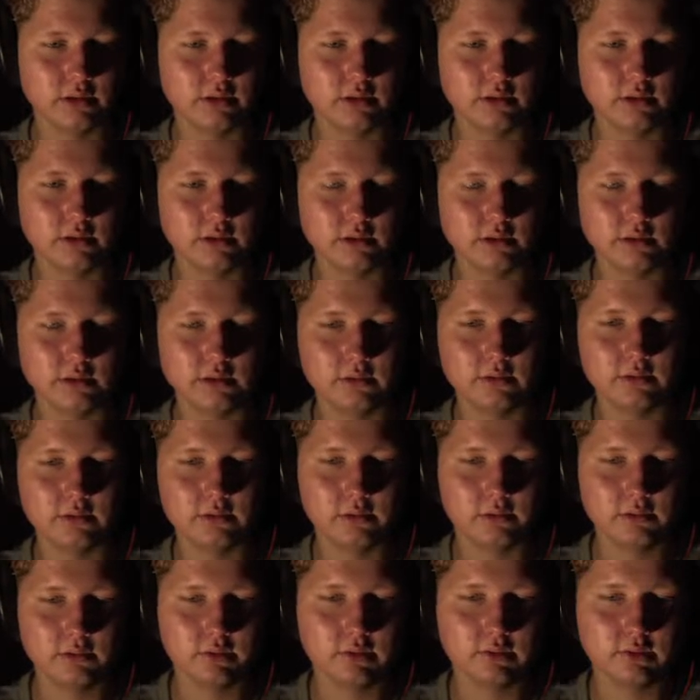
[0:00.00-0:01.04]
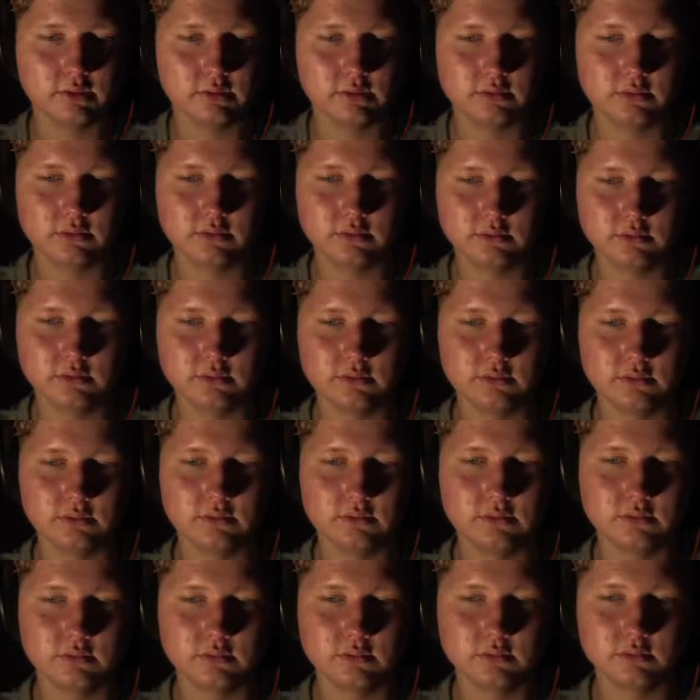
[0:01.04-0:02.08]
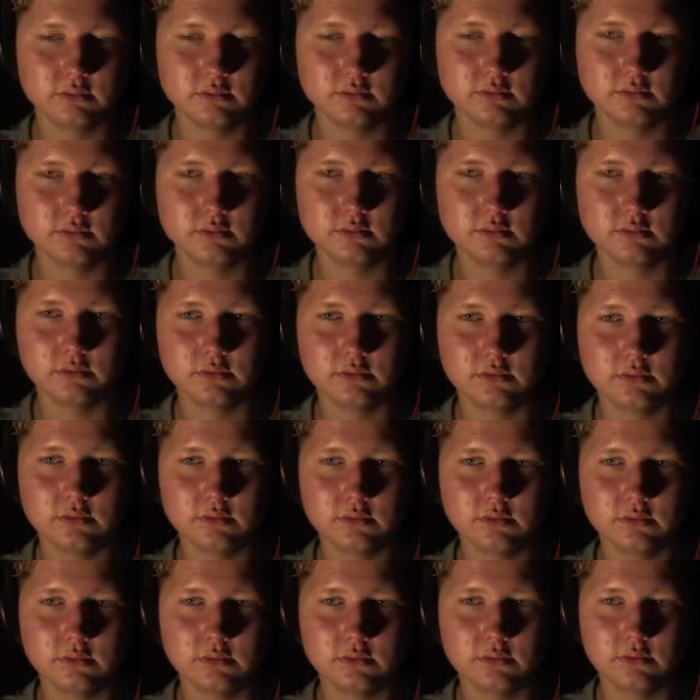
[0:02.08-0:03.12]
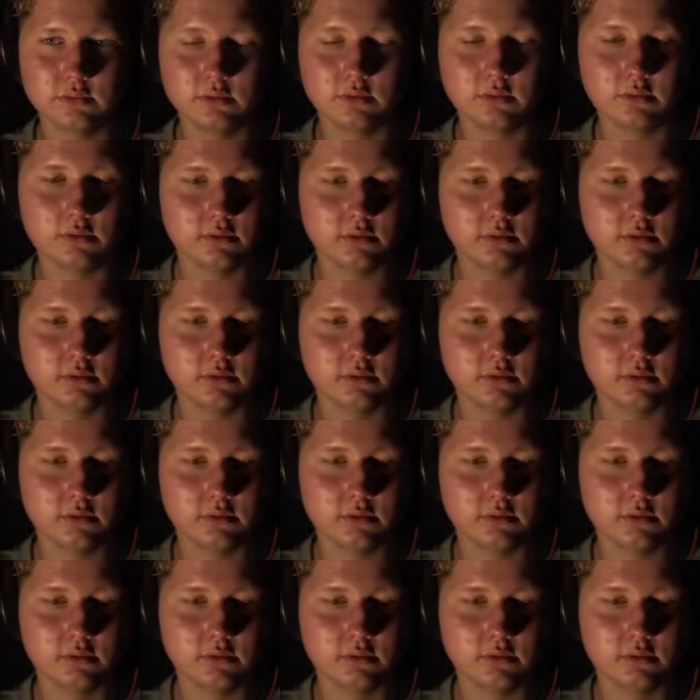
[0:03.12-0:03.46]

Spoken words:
(no one is talking)